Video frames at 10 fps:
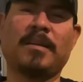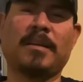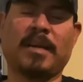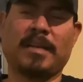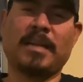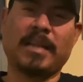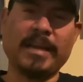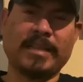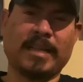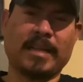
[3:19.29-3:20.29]
And I
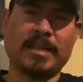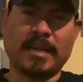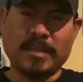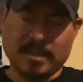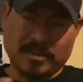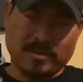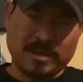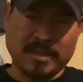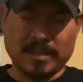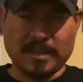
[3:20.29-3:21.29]
like that. I like that they're
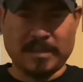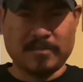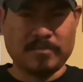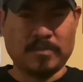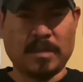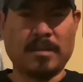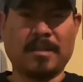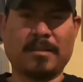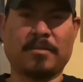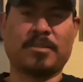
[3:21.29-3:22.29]
kind of like, not
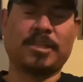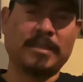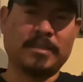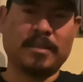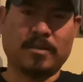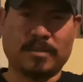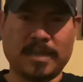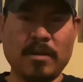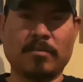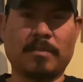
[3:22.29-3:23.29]
that they're changing their
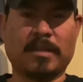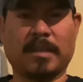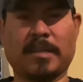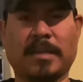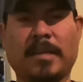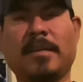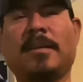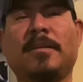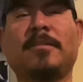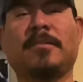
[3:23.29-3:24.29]
sound, but that they,
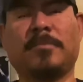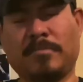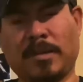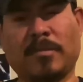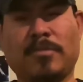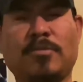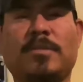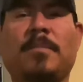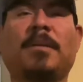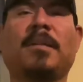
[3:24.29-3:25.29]
do
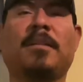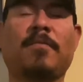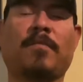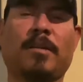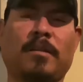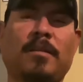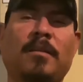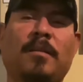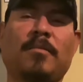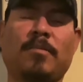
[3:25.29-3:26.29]
something different
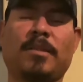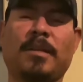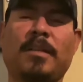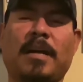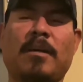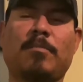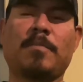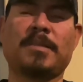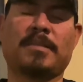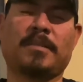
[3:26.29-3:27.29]
within the album
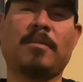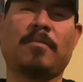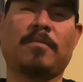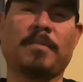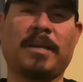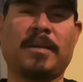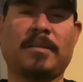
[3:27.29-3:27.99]
itself, man.